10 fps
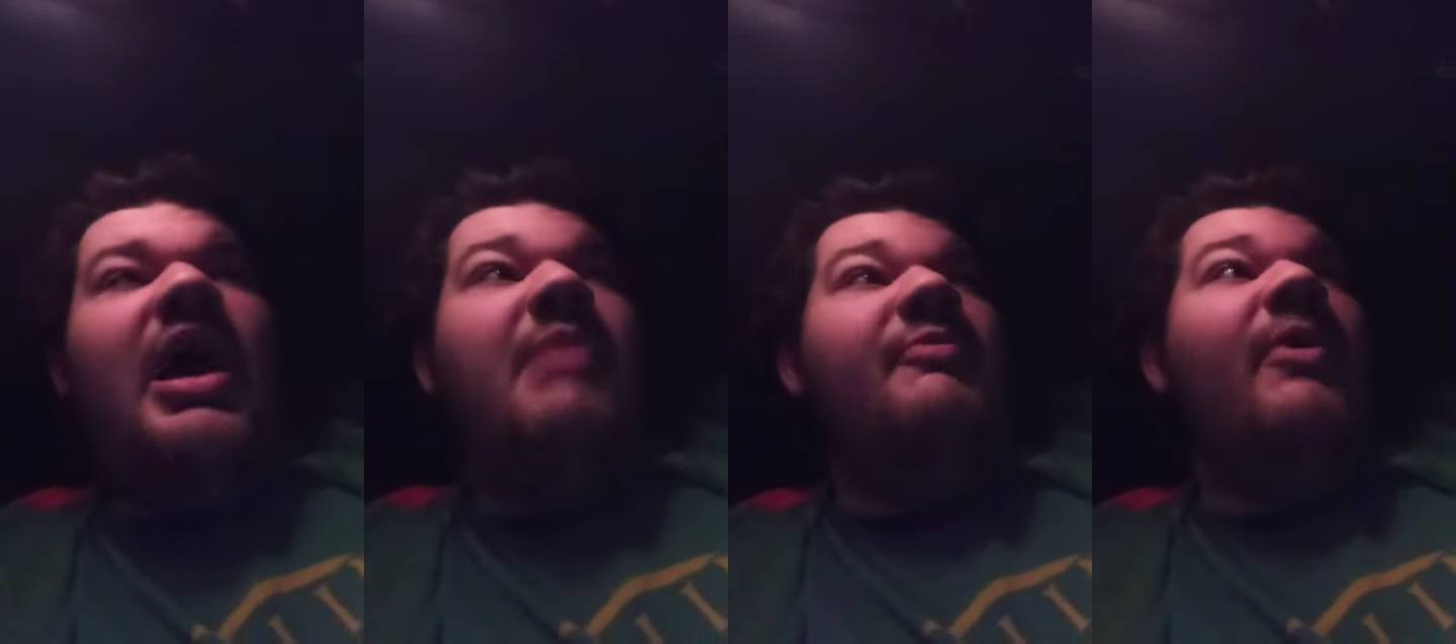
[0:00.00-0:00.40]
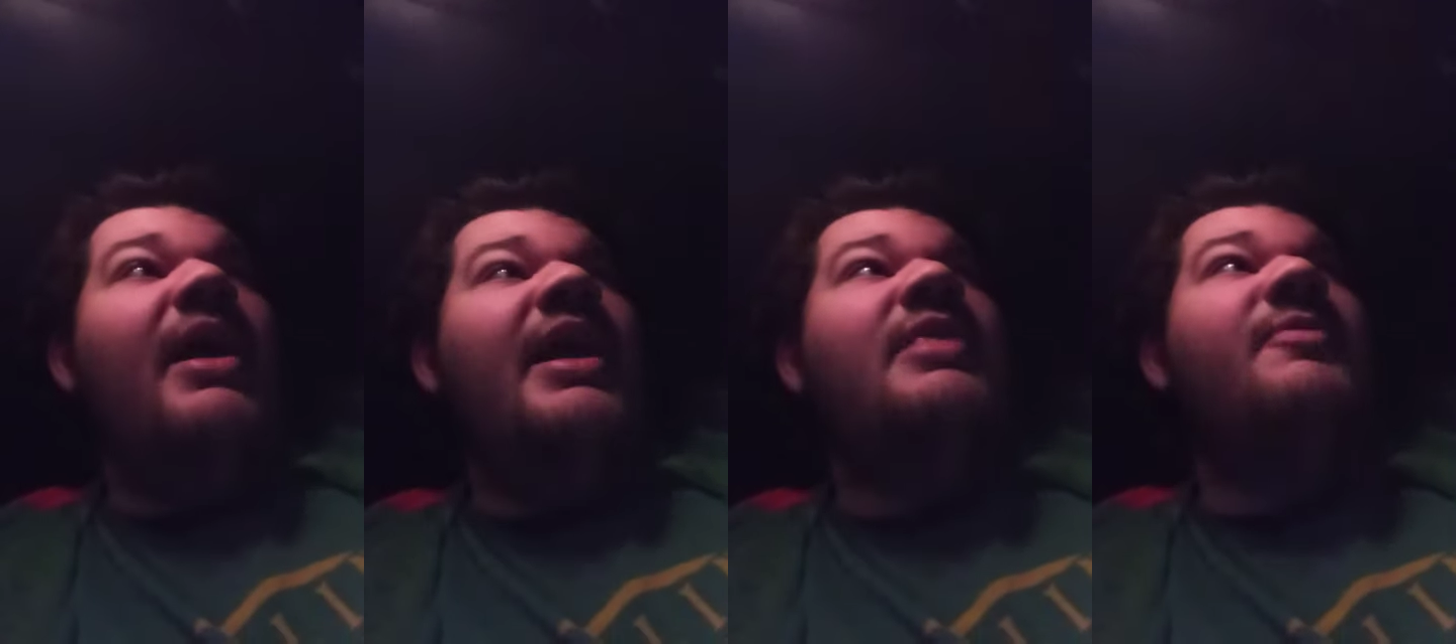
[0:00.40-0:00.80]
And before
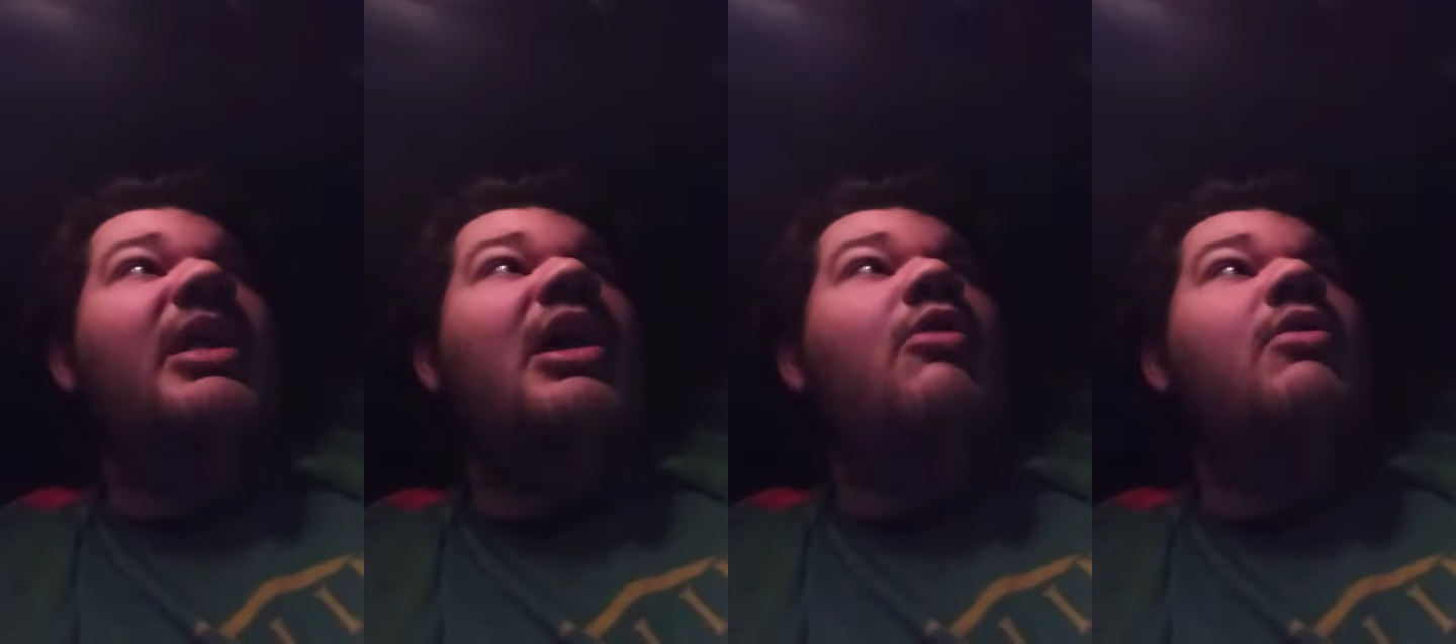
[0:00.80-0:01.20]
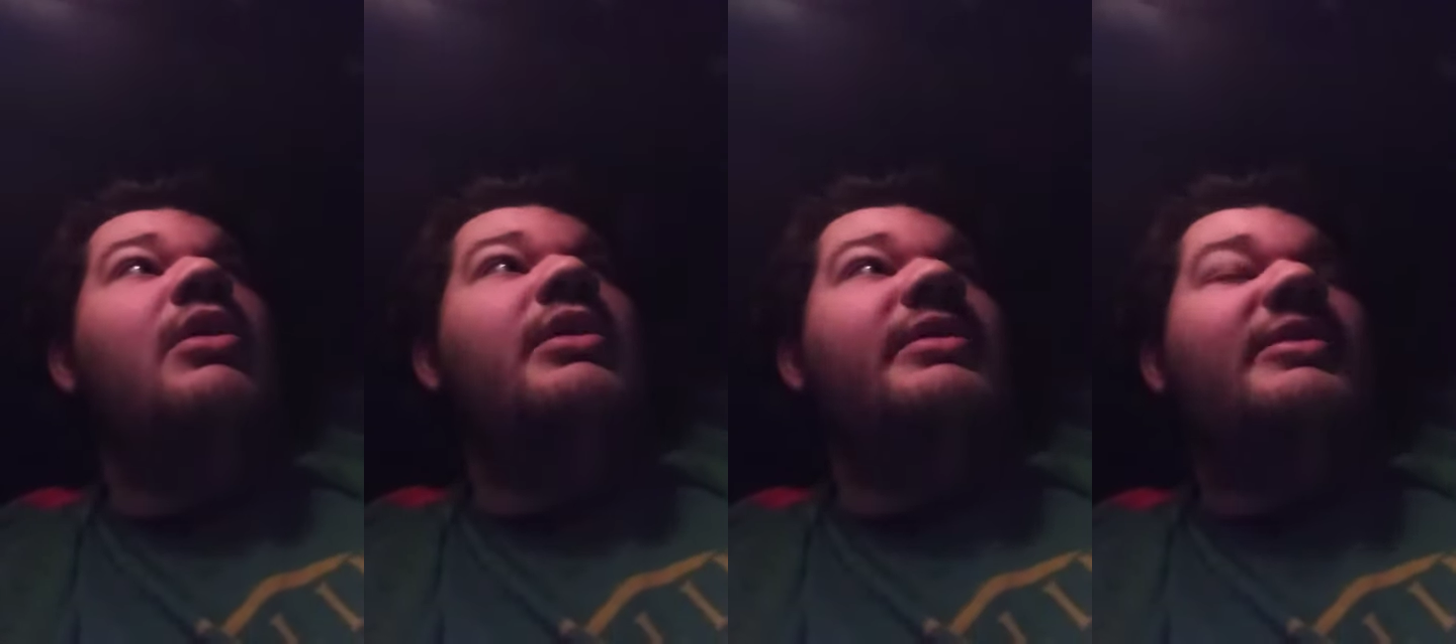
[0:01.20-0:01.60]
I end the video,
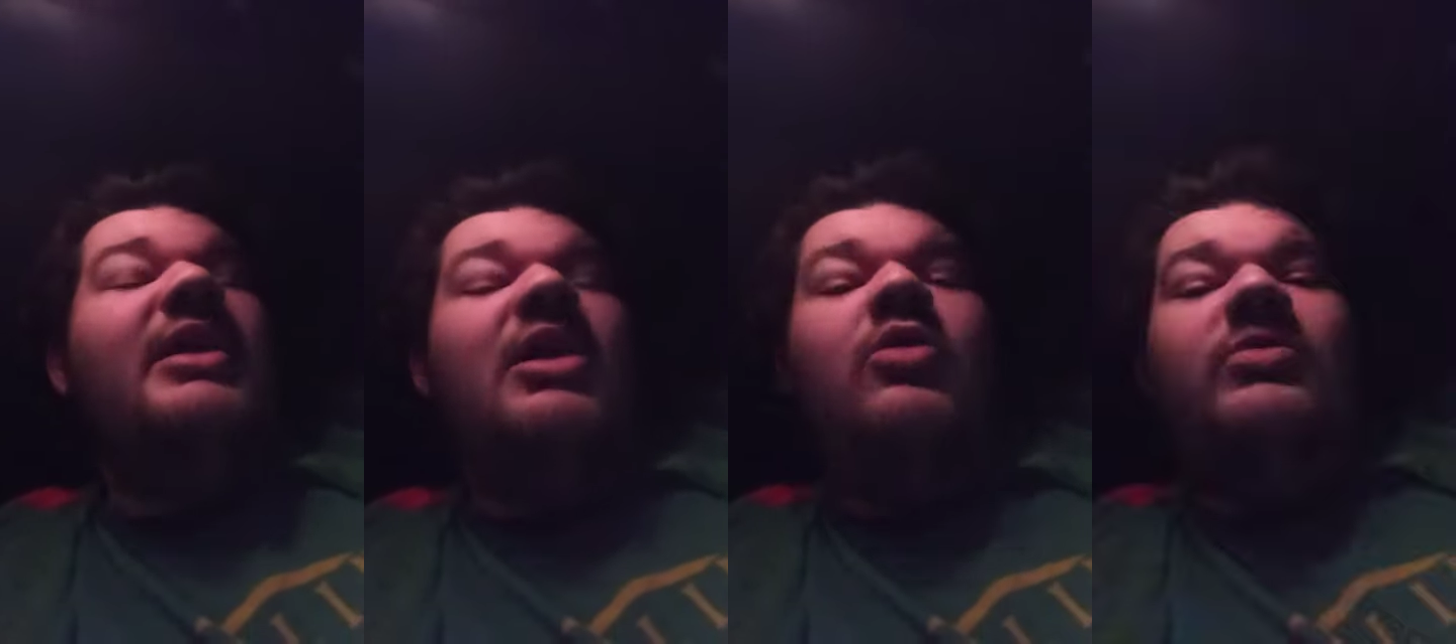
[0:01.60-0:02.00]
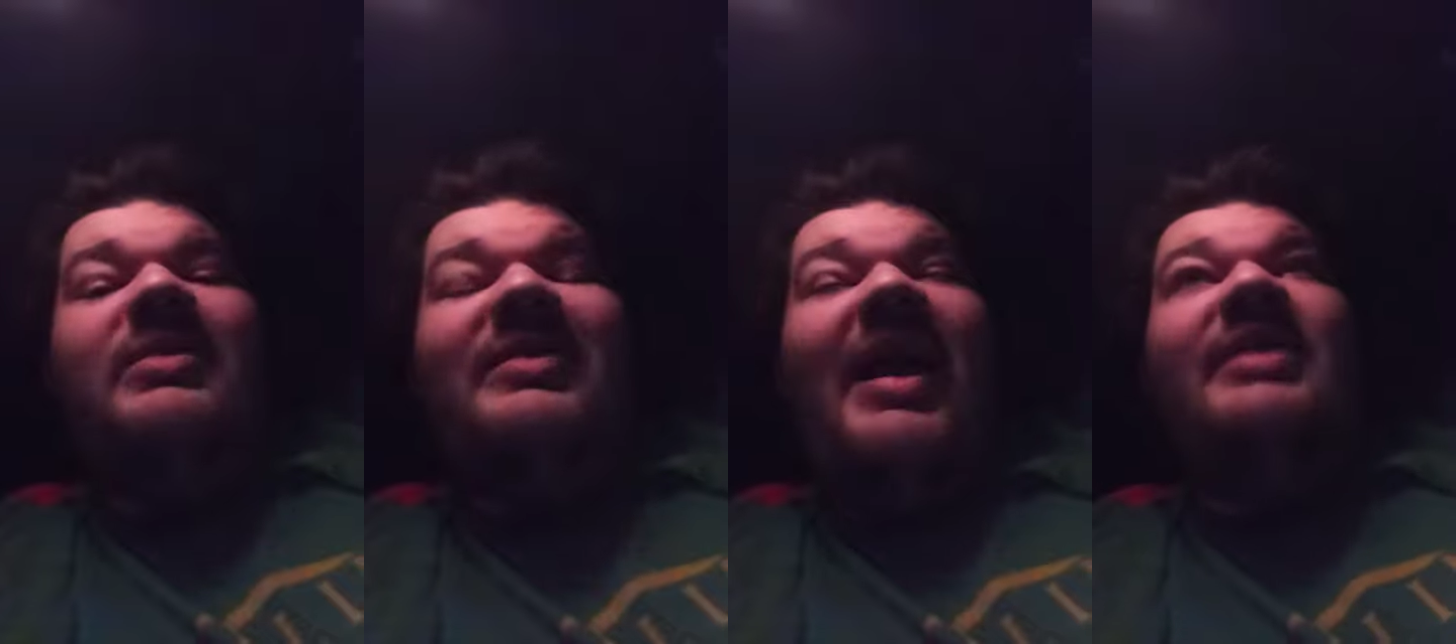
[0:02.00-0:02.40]
still
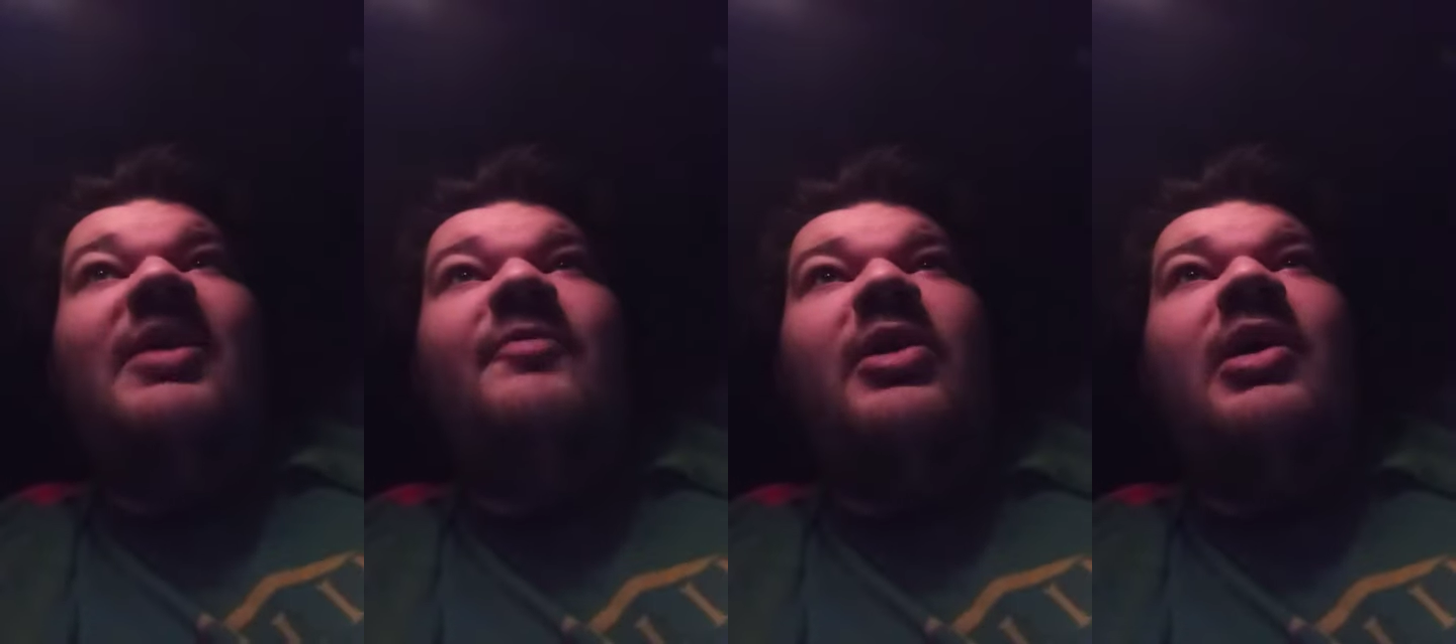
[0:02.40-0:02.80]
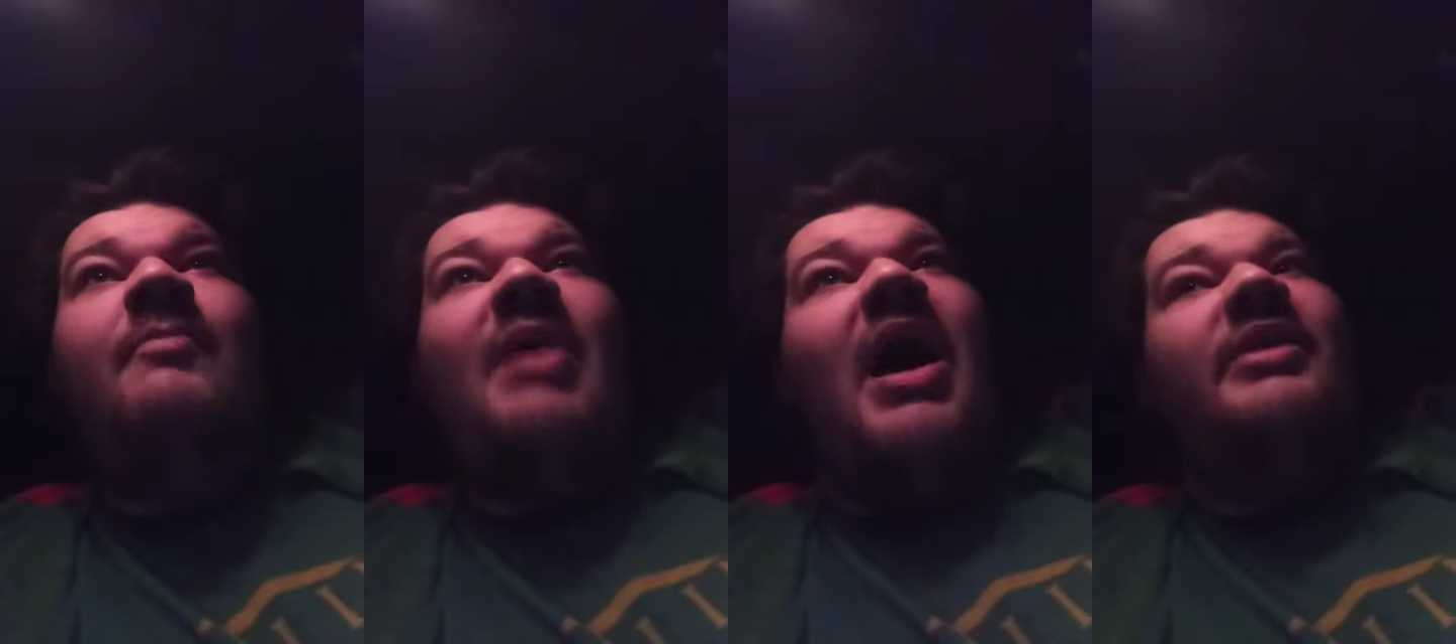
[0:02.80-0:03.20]
stay tuned for
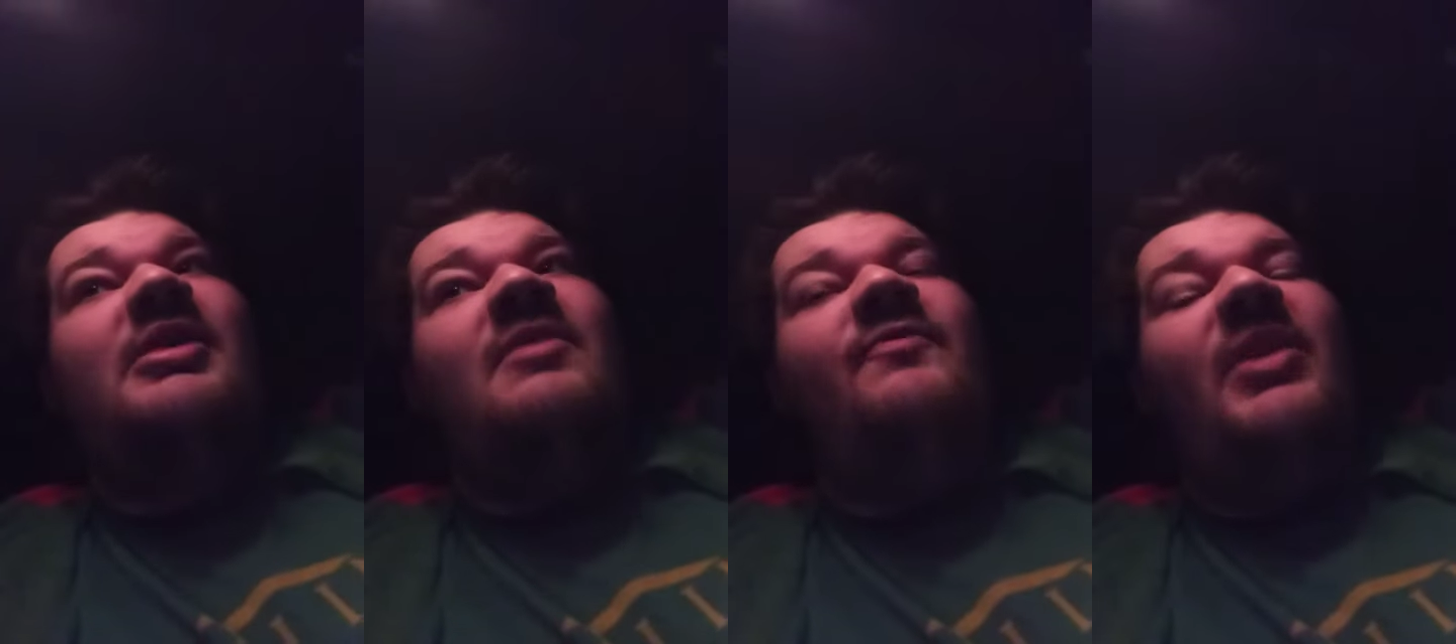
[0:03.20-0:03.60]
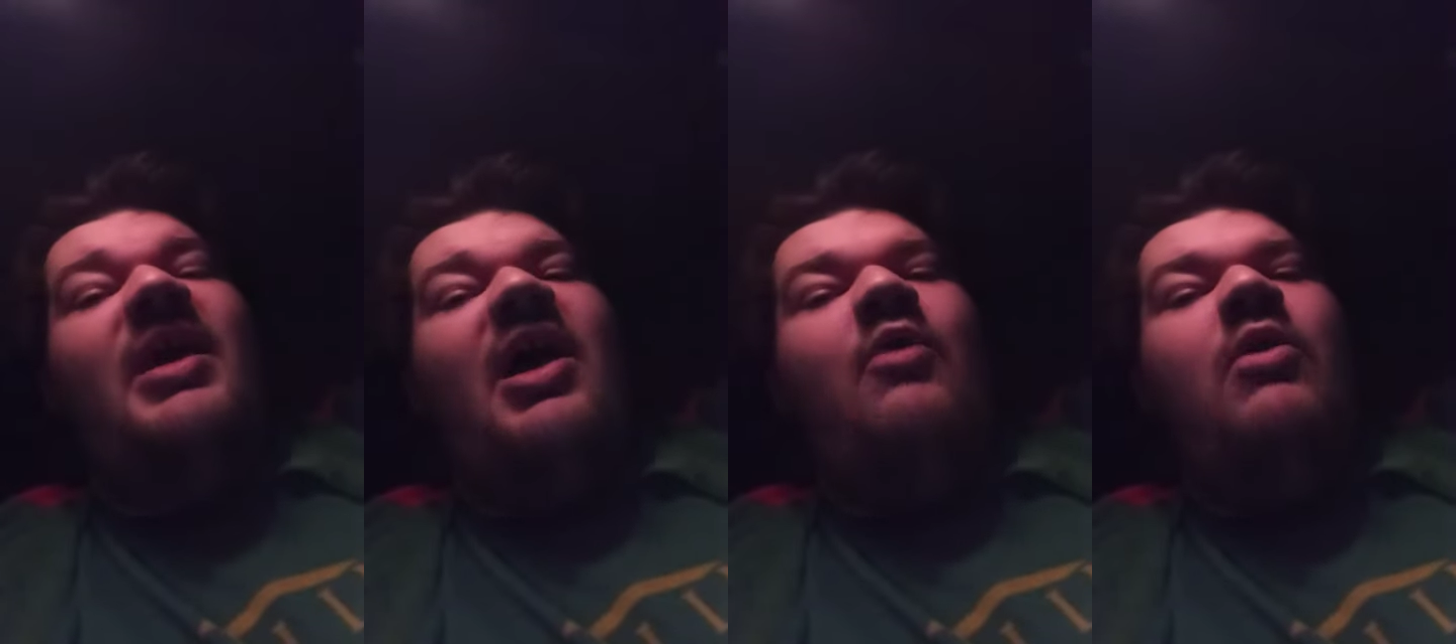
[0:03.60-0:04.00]
an unboxing
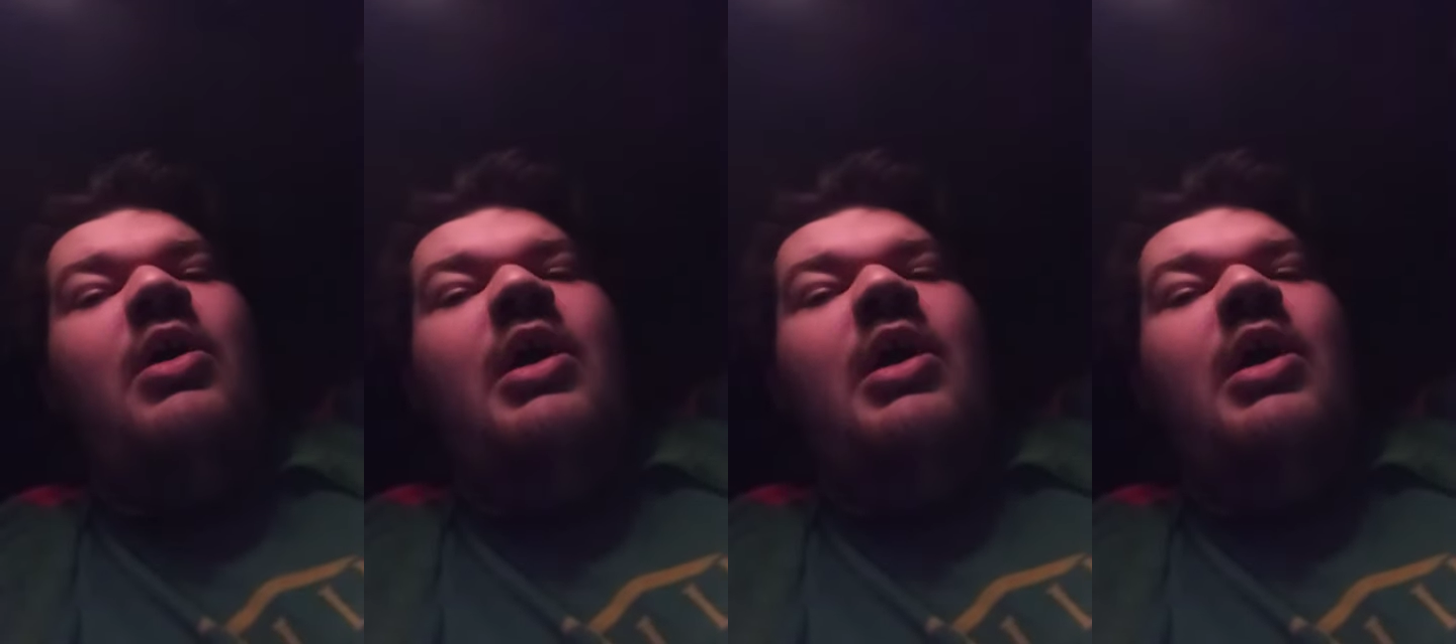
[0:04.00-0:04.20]
video.